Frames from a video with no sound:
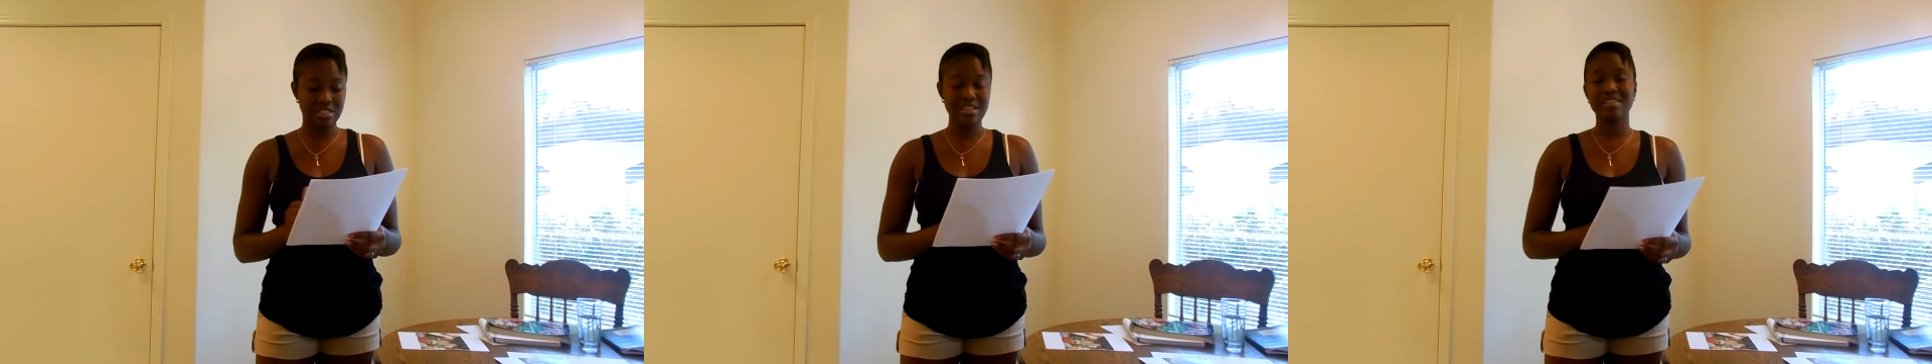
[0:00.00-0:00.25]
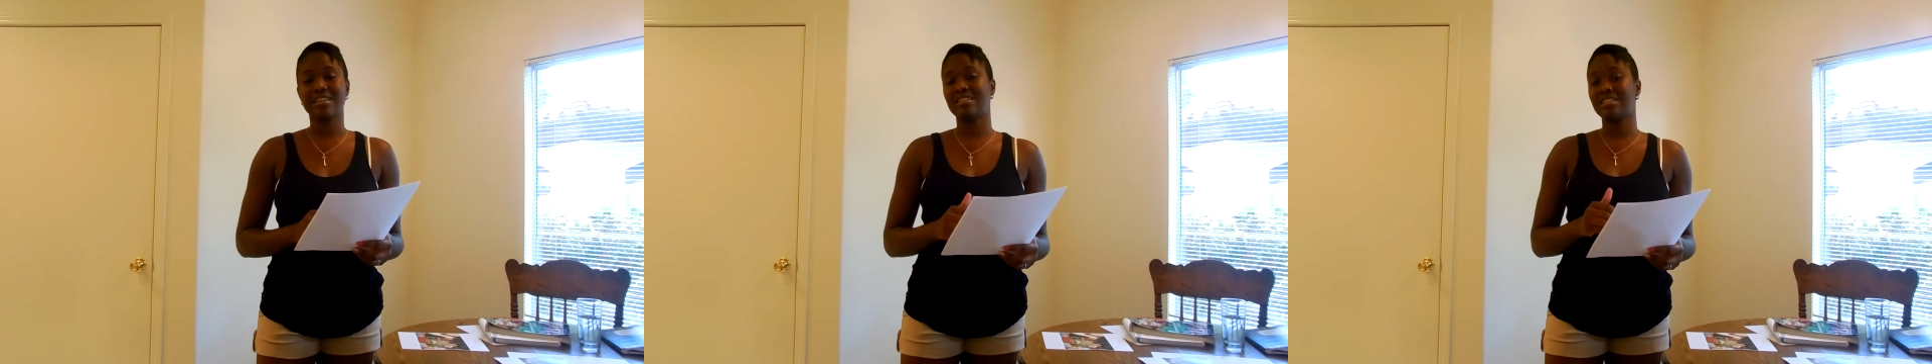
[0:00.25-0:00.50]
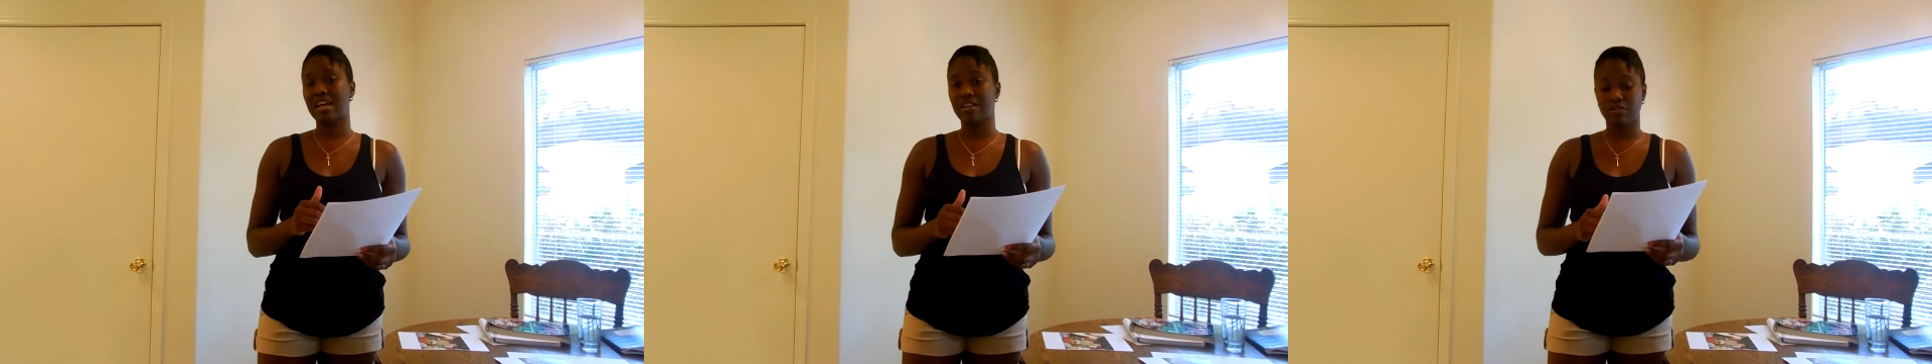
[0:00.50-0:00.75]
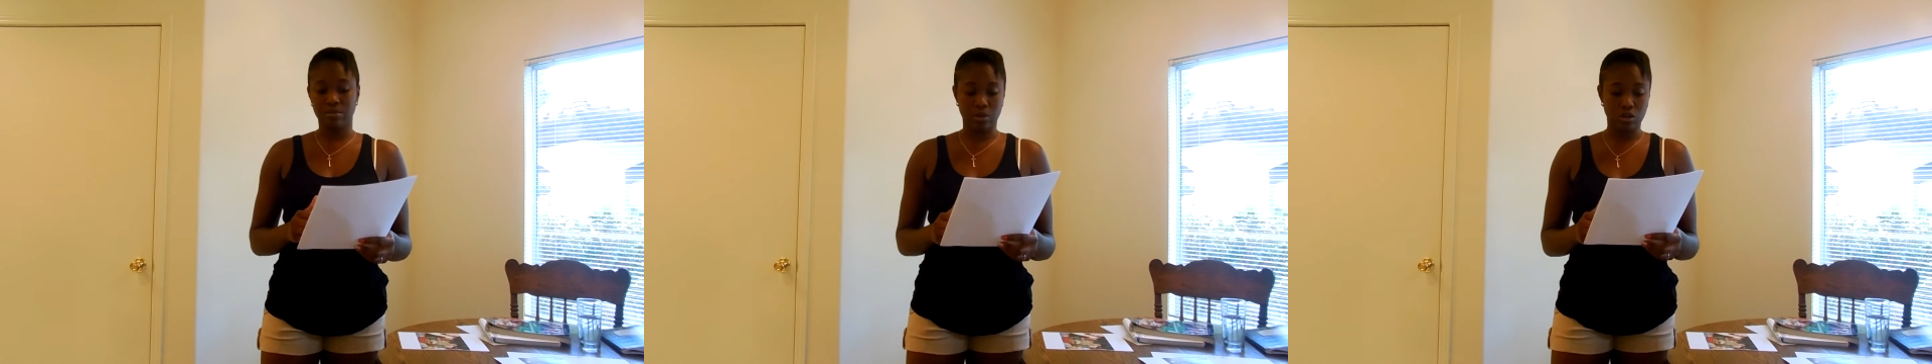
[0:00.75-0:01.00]
teen that
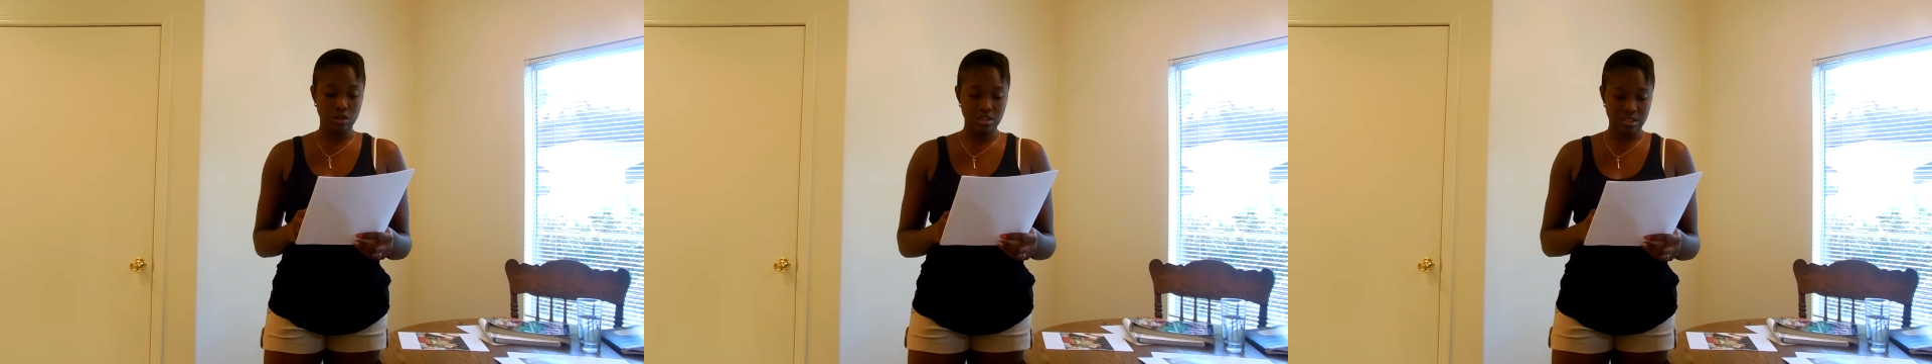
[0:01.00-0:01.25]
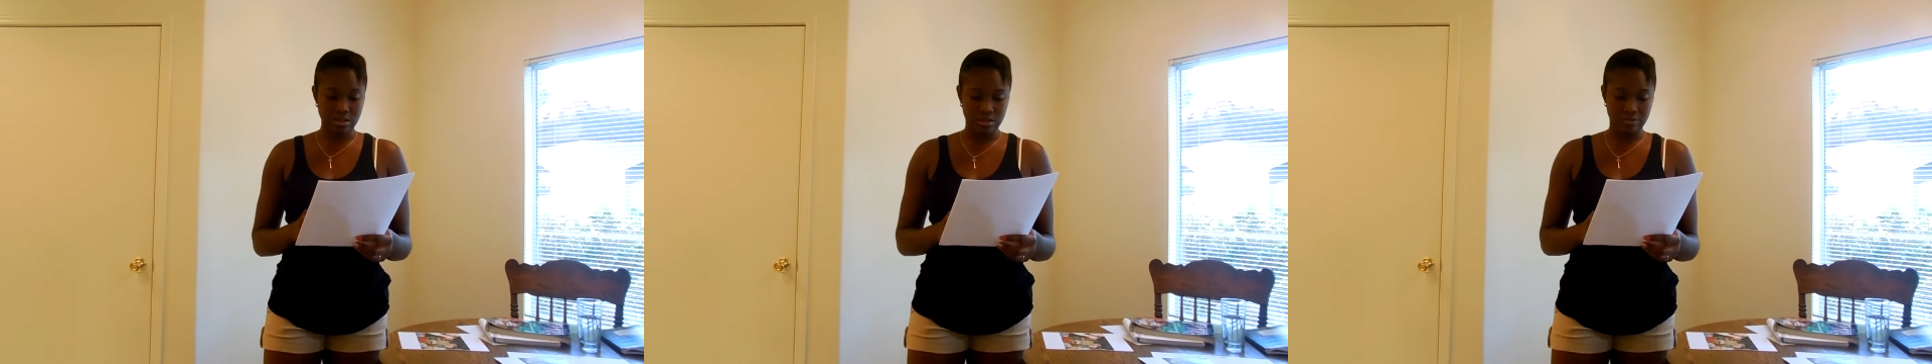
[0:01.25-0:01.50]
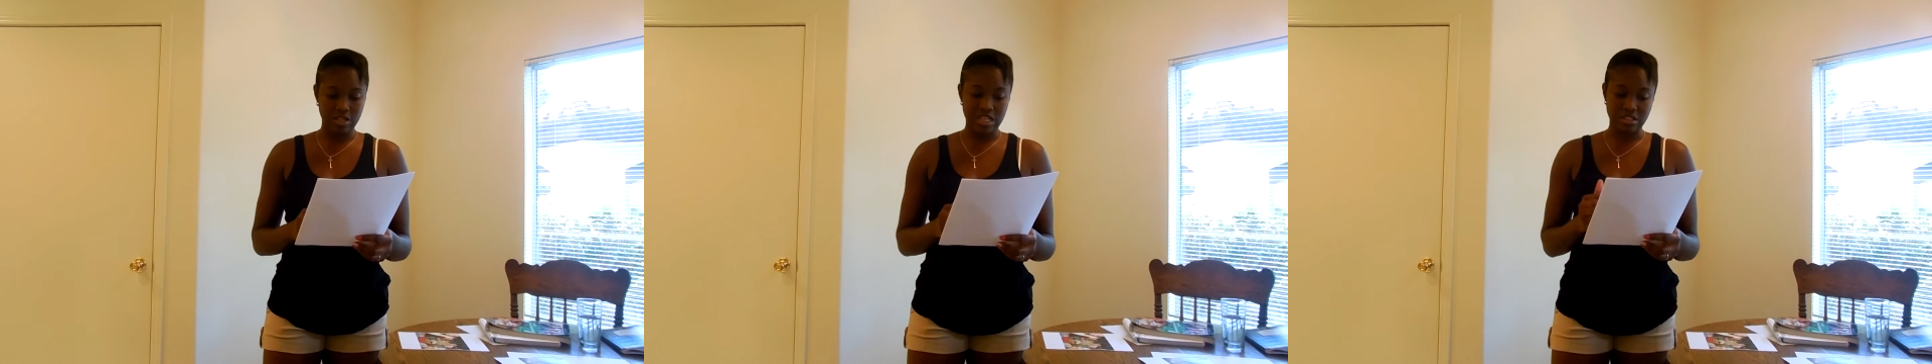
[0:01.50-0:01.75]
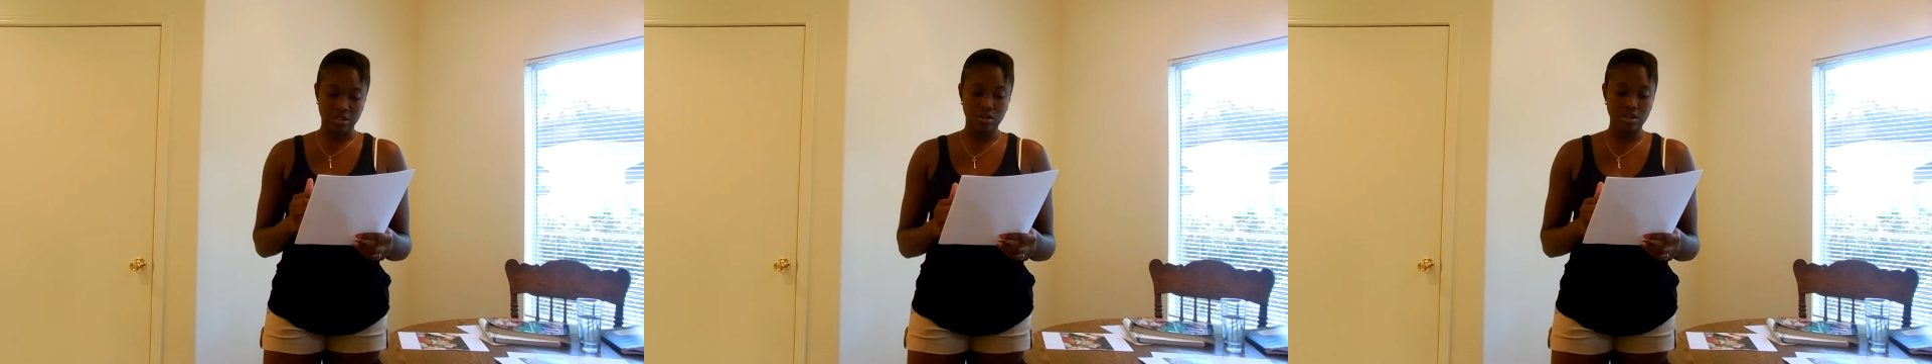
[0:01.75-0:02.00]
died as
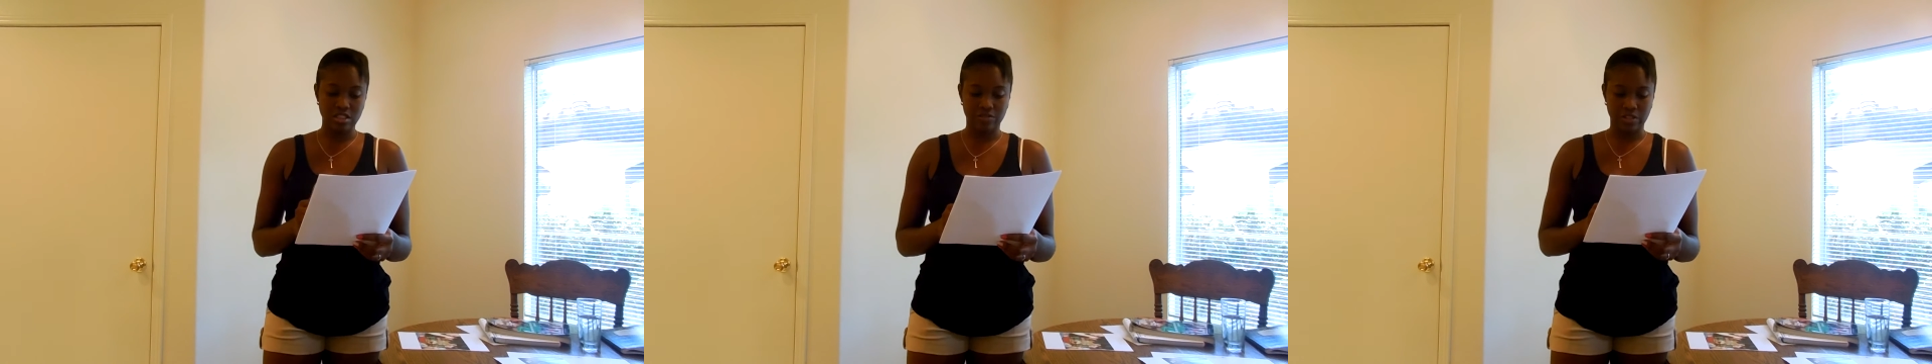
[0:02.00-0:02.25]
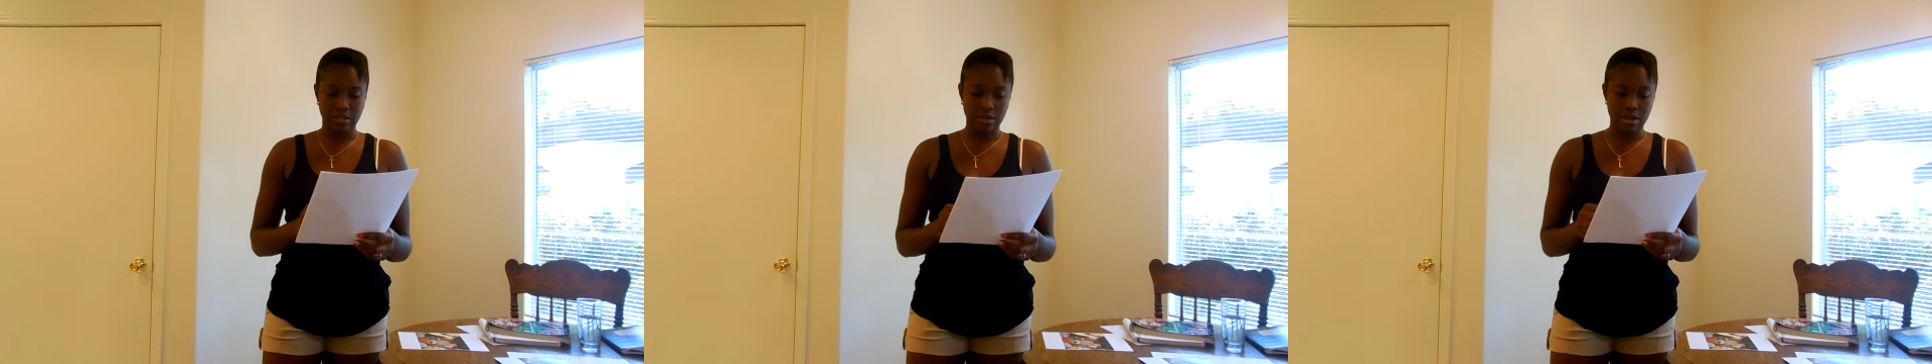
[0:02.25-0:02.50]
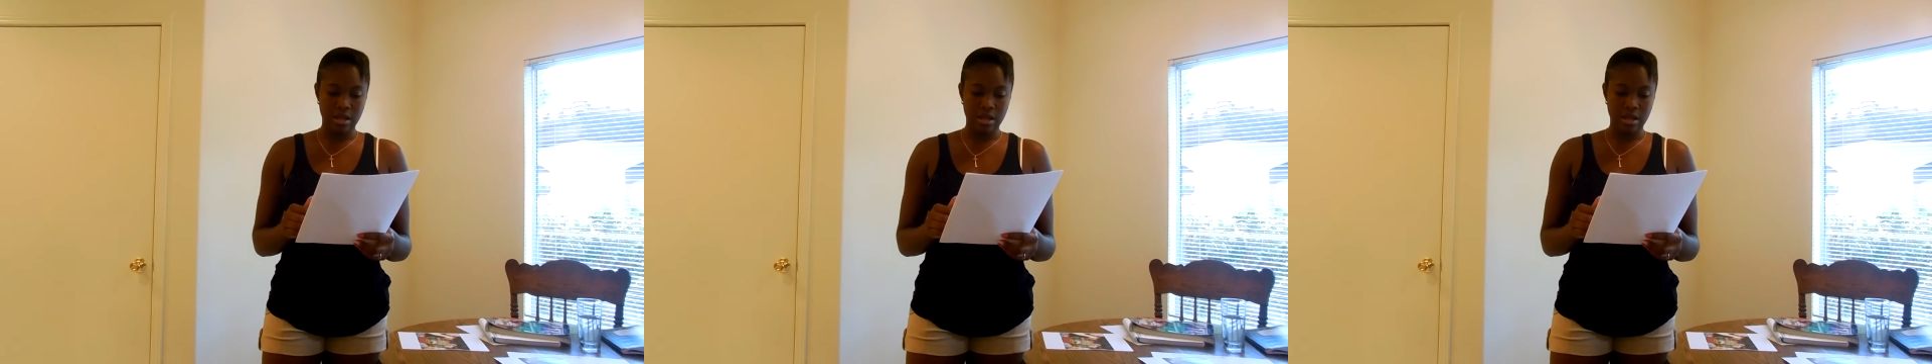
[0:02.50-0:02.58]
a cause of it.